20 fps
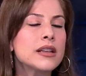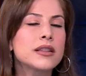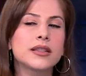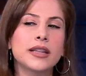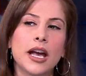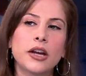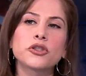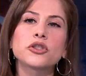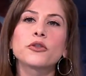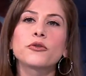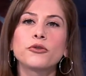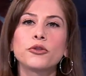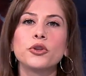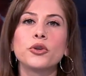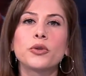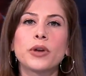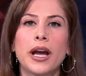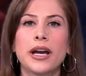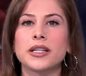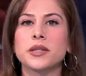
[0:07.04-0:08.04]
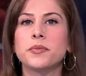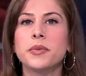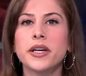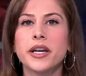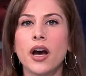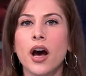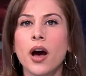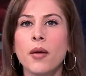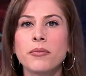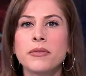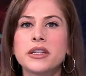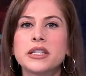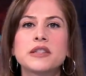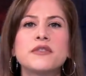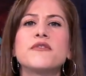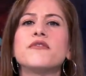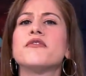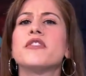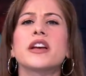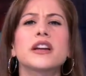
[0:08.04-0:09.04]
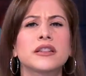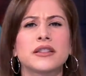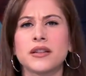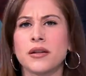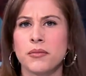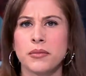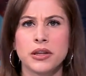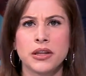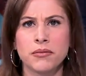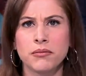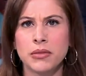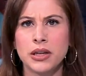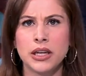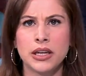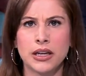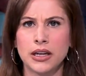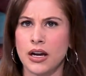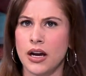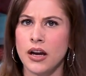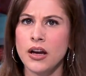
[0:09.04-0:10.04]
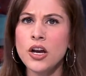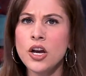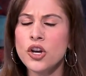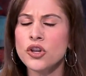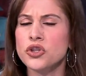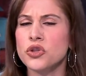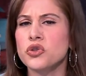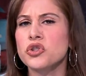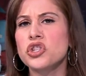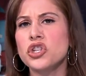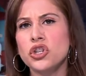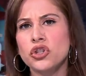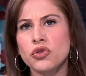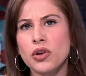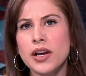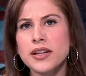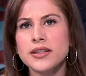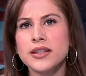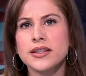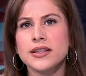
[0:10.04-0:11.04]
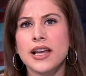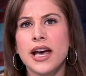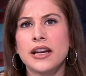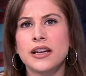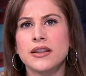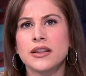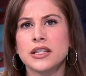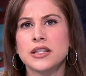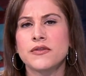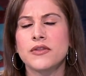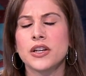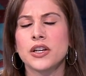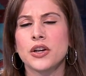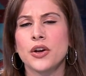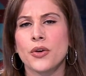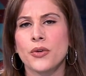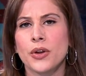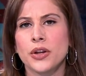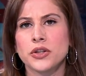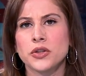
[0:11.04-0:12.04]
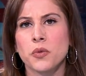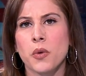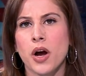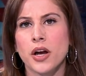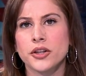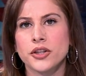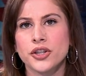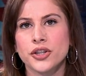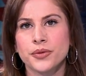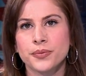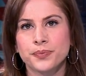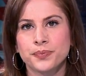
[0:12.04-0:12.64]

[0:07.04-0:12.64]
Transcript: Sandra Fluke has become this victim in the media. So she addresses that in this video. Let's watch.